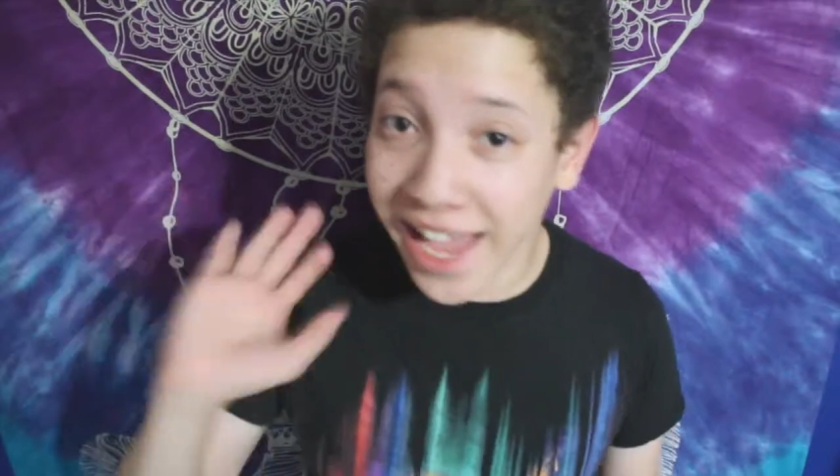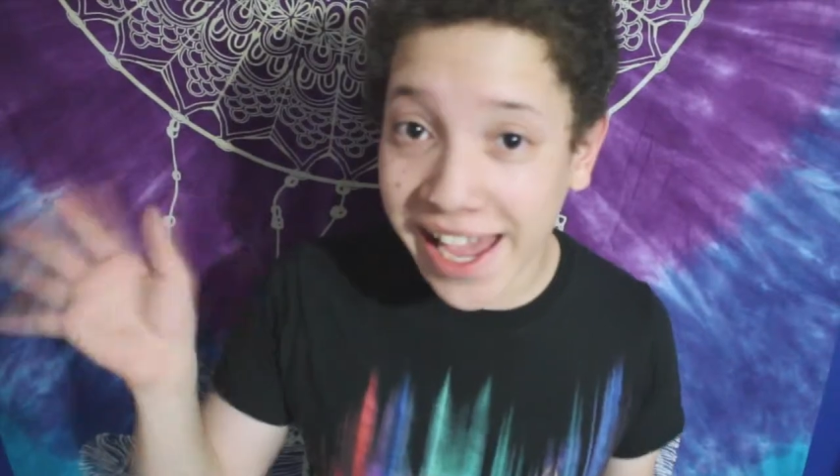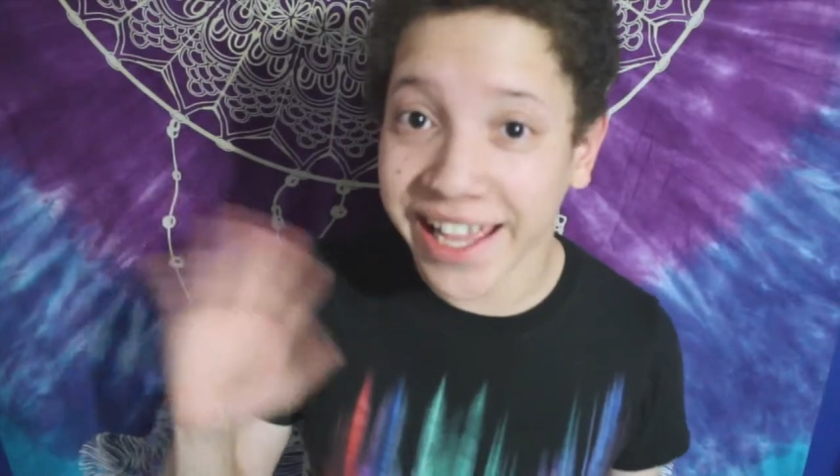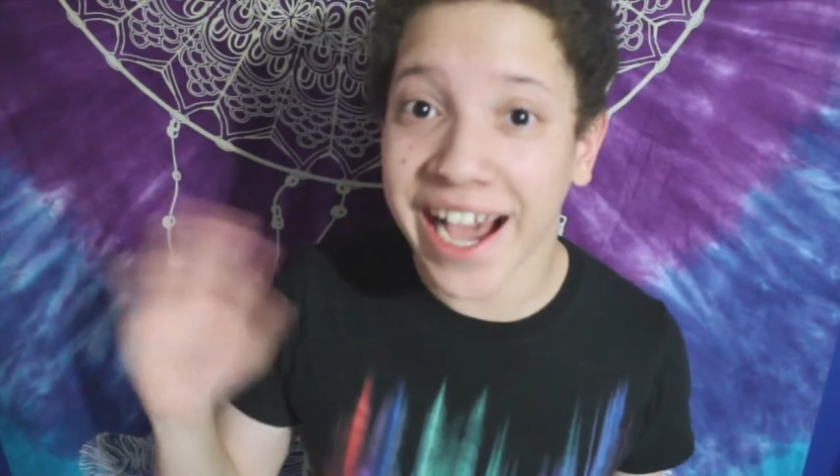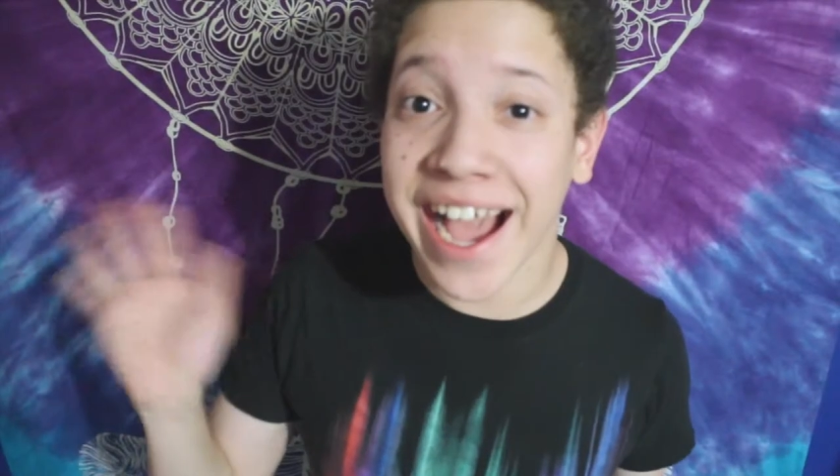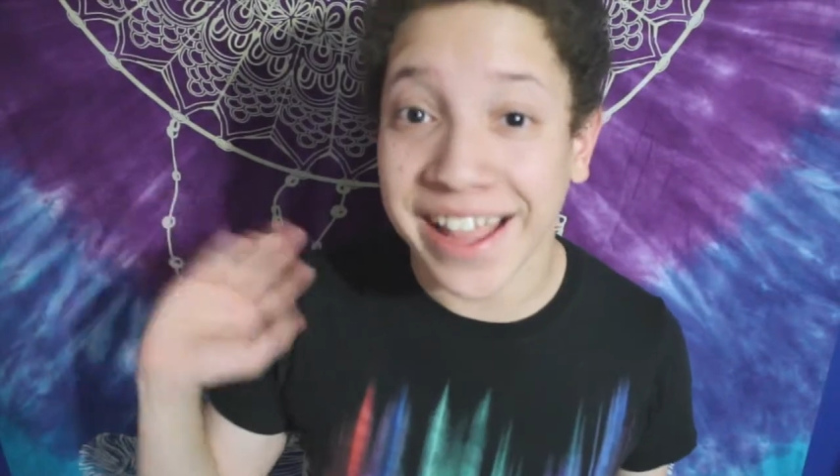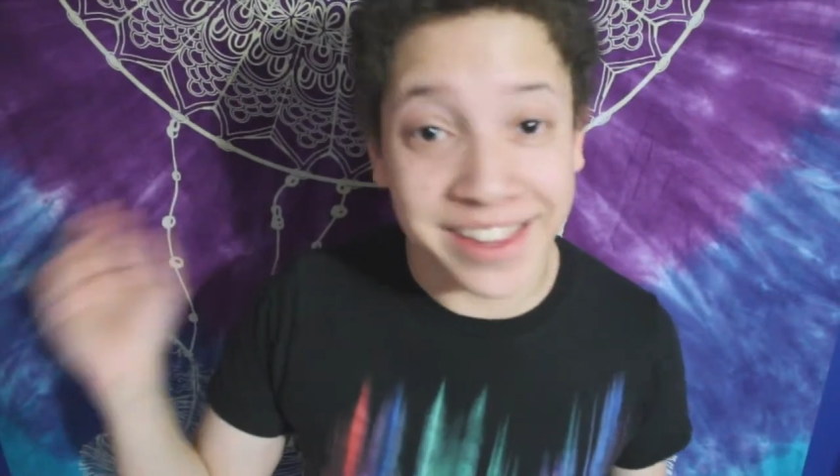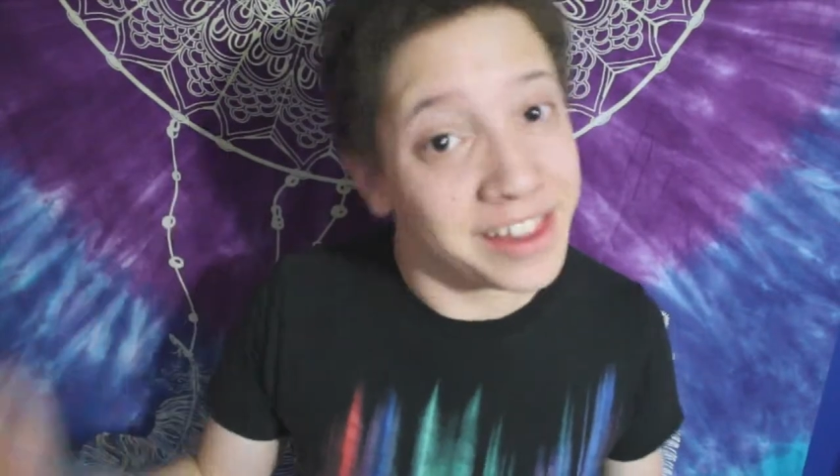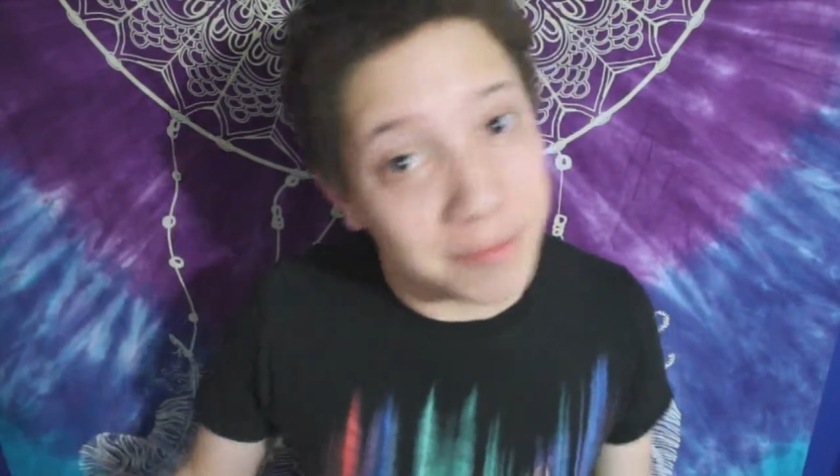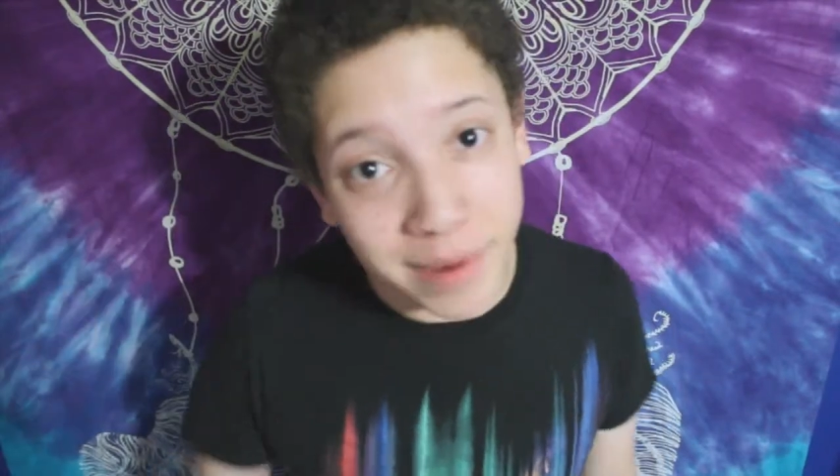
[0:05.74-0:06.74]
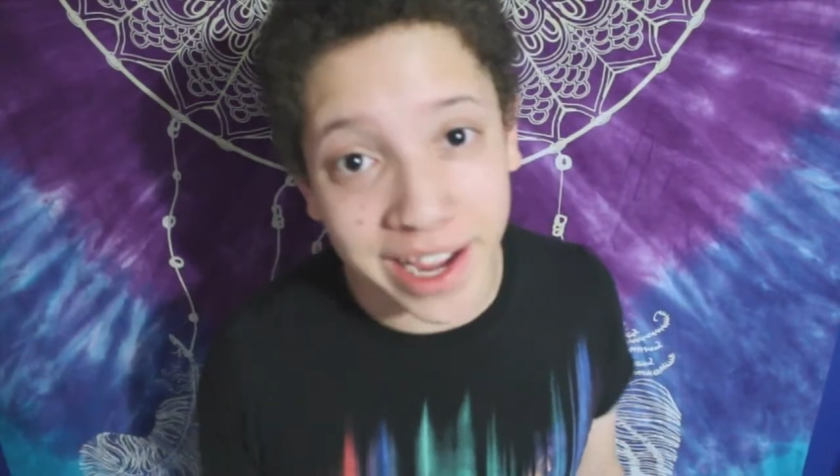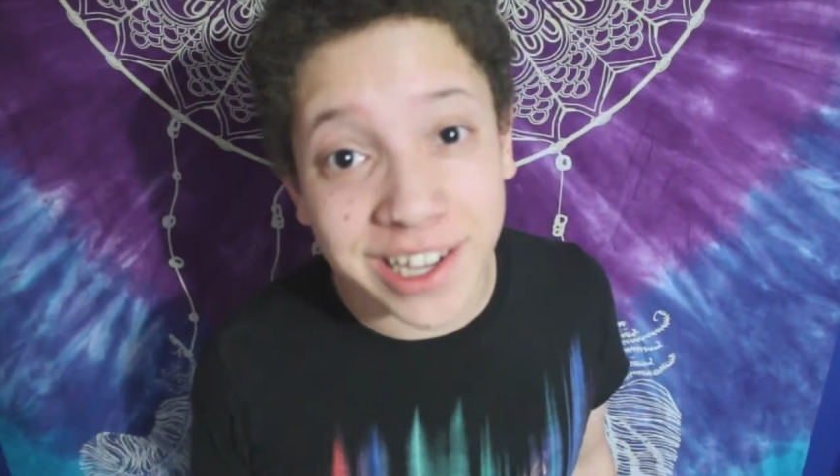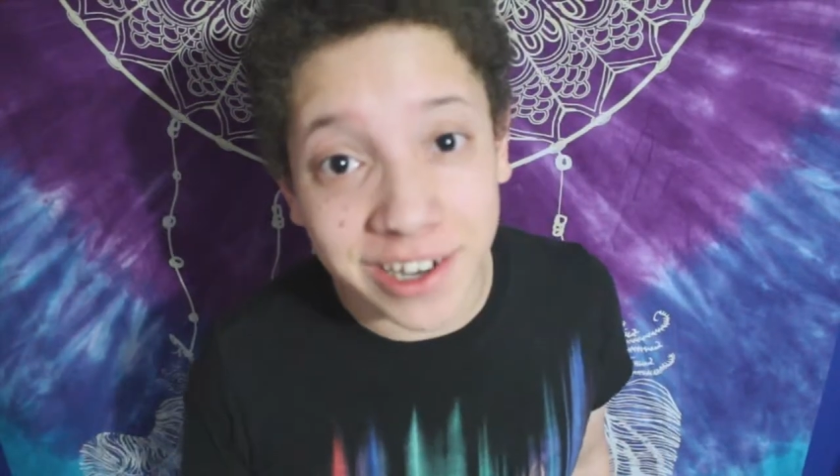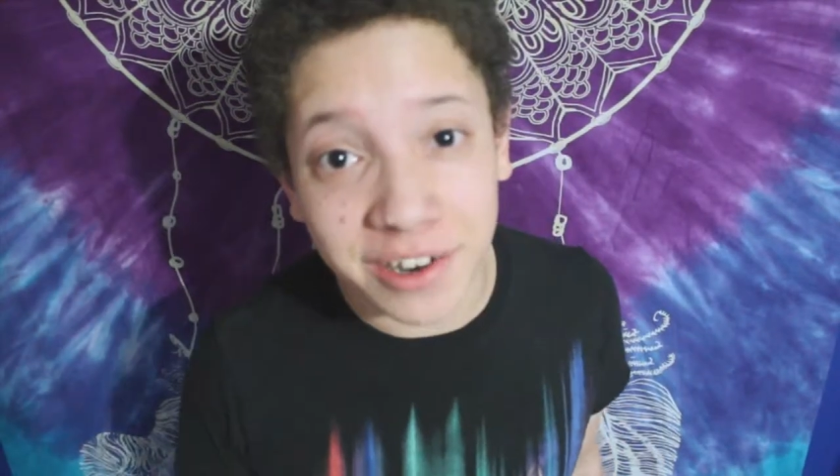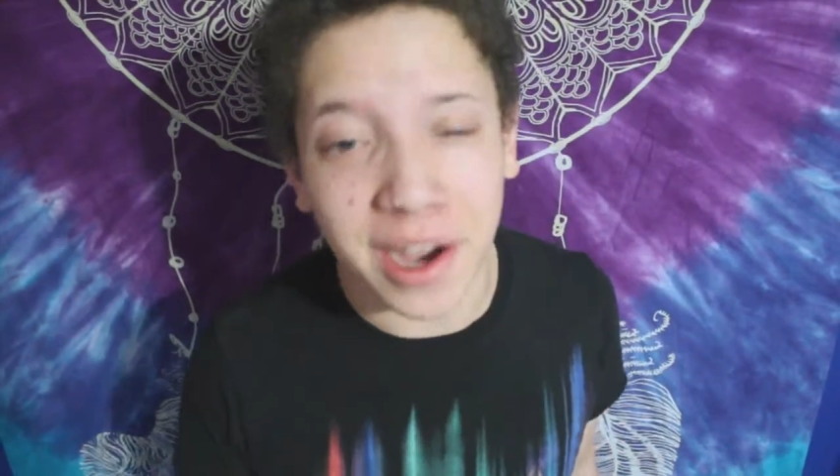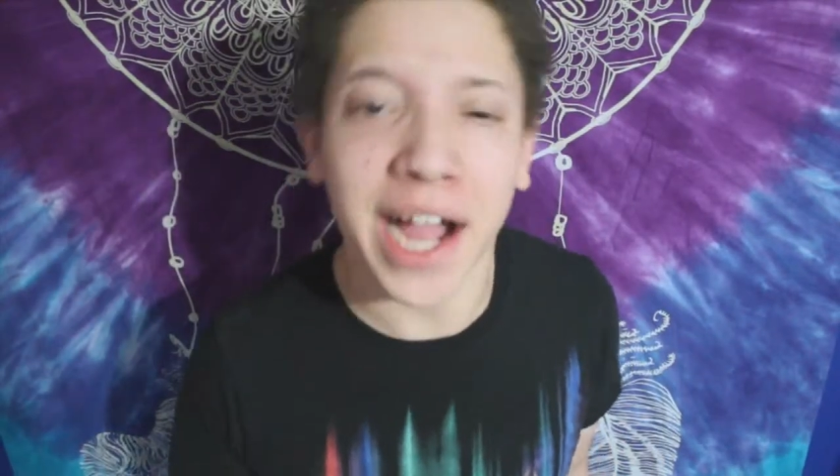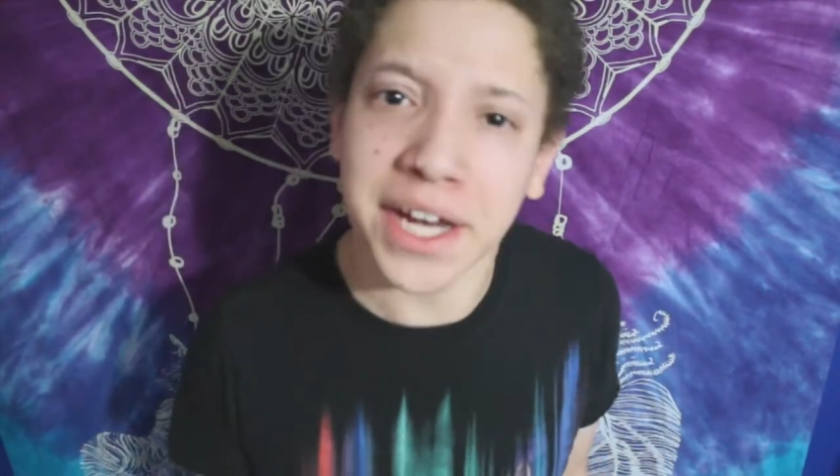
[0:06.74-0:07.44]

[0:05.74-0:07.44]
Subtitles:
Hey guys, it's Michael.